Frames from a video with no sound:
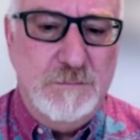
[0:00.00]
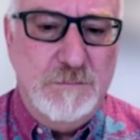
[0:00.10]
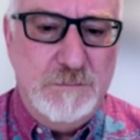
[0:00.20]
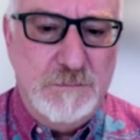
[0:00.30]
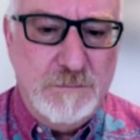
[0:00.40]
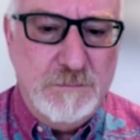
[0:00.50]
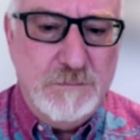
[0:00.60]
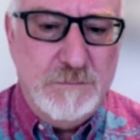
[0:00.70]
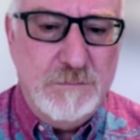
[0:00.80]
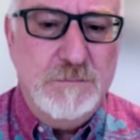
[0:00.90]

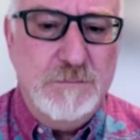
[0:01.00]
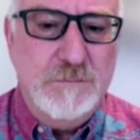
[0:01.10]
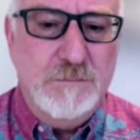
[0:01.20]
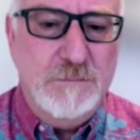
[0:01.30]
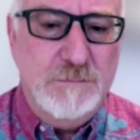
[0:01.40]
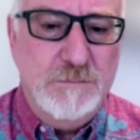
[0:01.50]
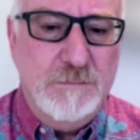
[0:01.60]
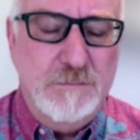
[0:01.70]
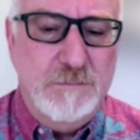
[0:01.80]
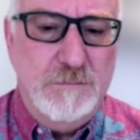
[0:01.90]

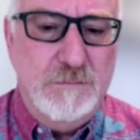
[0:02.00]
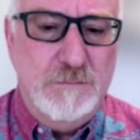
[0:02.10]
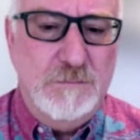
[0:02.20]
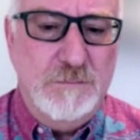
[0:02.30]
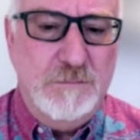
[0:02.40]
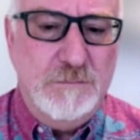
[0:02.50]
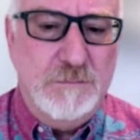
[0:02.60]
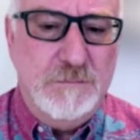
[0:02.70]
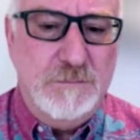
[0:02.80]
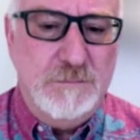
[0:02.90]

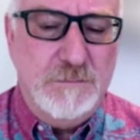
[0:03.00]
This person isn't speaking.